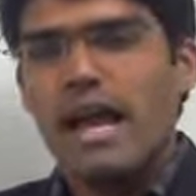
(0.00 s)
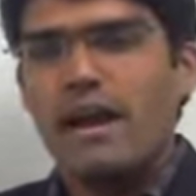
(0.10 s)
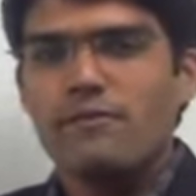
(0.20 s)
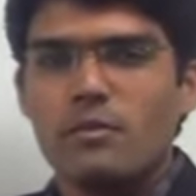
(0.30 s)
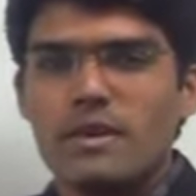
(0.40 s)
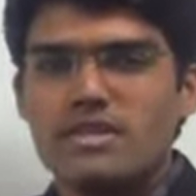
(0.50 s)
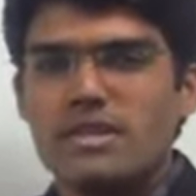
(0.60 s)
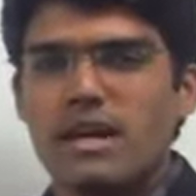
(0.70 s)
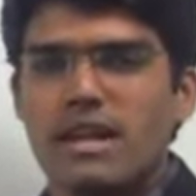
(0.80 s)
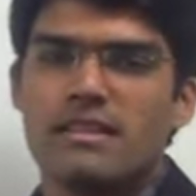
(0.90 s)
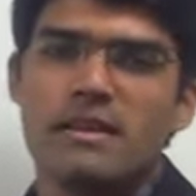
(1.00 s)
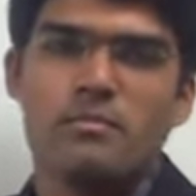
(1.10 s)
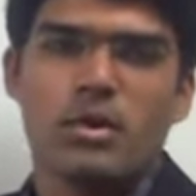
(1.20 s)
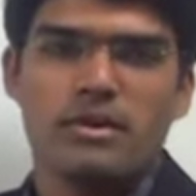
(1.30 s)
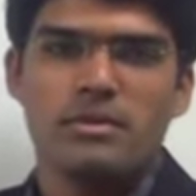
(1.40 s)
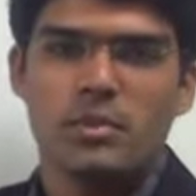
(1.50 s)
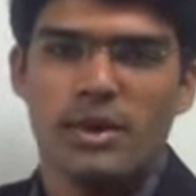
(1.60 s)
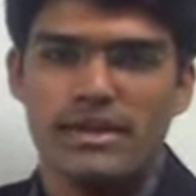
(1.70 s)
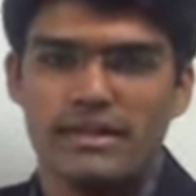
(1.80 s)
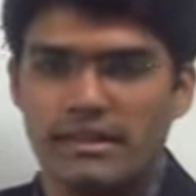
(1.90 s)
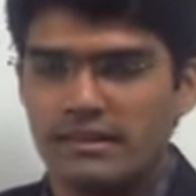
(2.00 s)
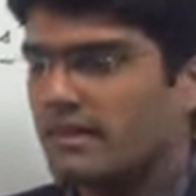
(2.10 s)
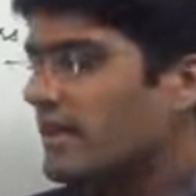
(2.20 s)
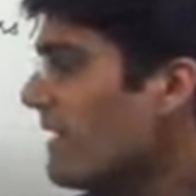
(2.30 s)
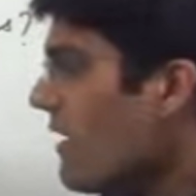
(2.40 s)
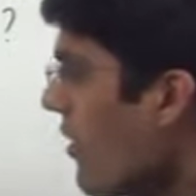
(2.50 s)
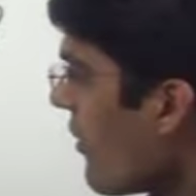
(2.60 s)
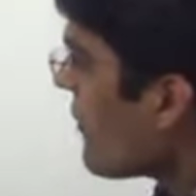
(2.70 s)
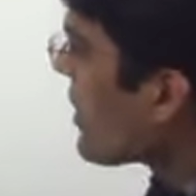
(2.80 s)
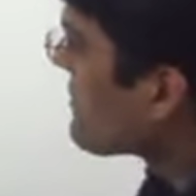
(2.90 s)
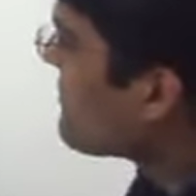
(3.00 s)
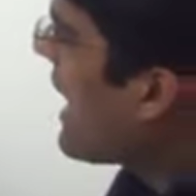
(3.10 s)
I have to mention another important point here. For